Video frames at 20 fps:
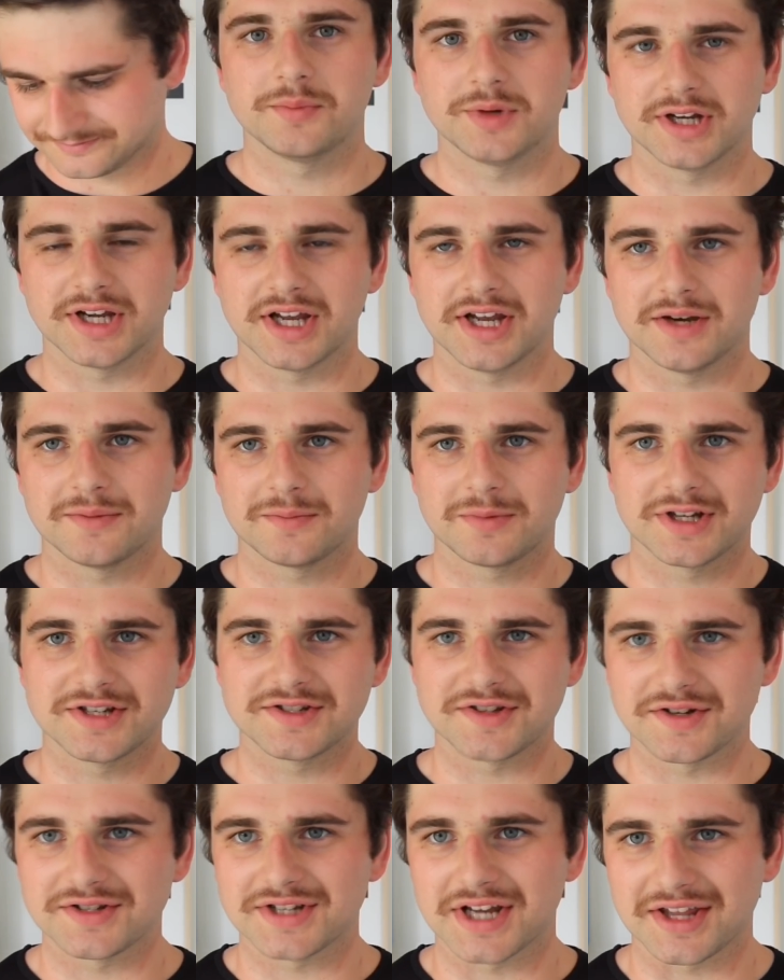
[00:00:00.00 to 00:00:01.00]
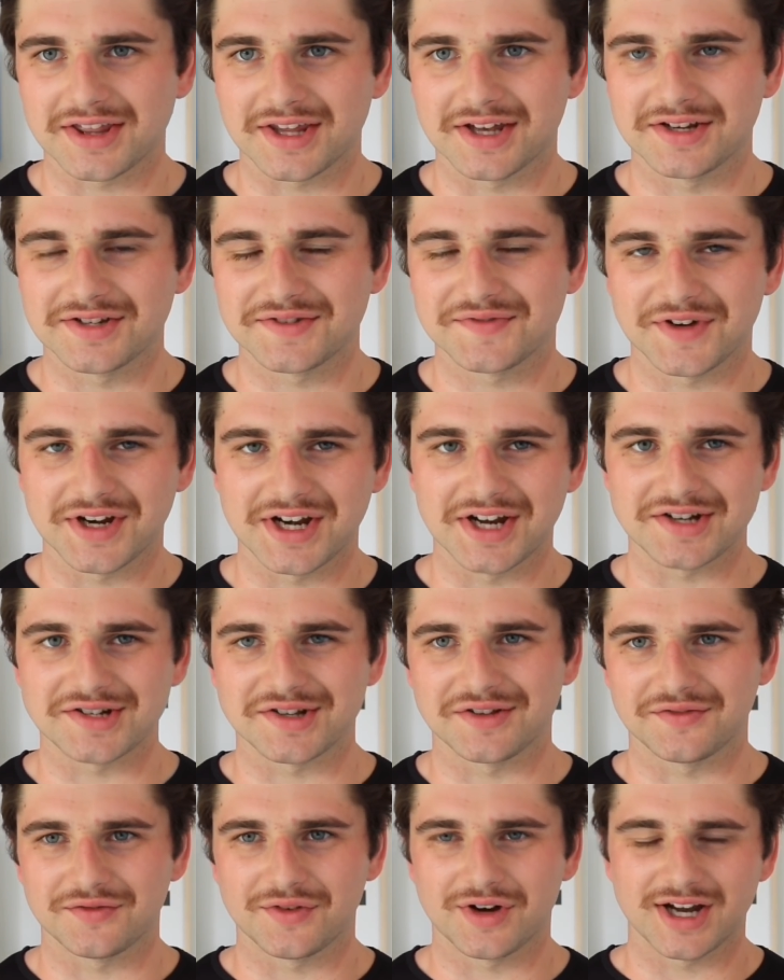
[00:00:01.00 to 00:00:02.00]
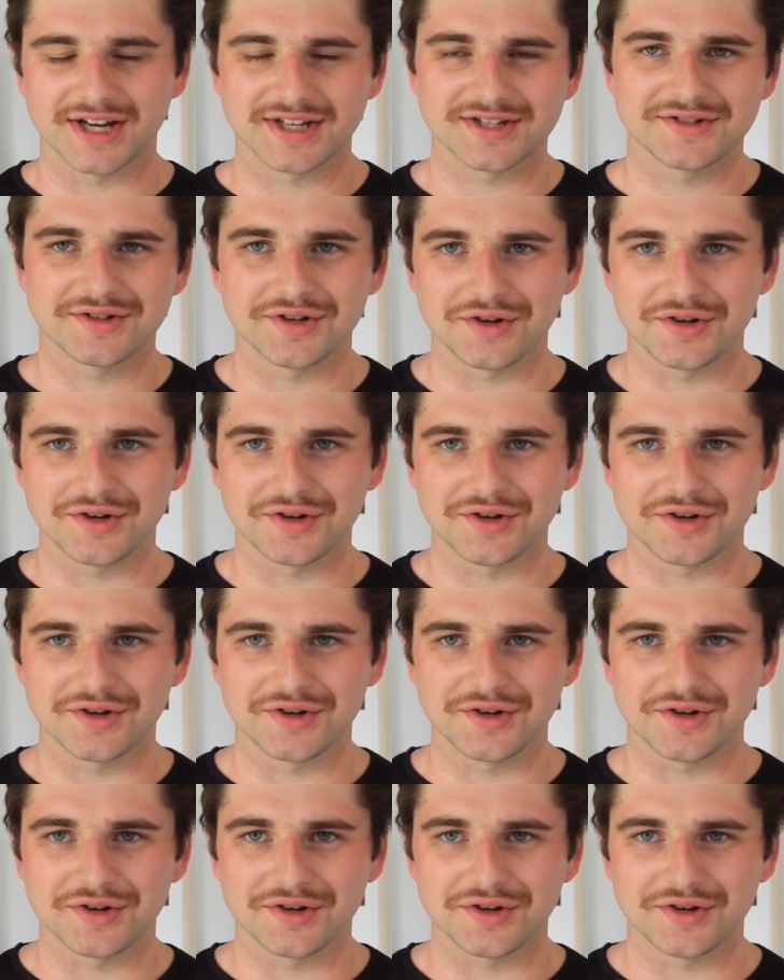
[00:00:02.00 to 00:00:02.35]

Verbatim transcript: But again, please don't take that as financial advice.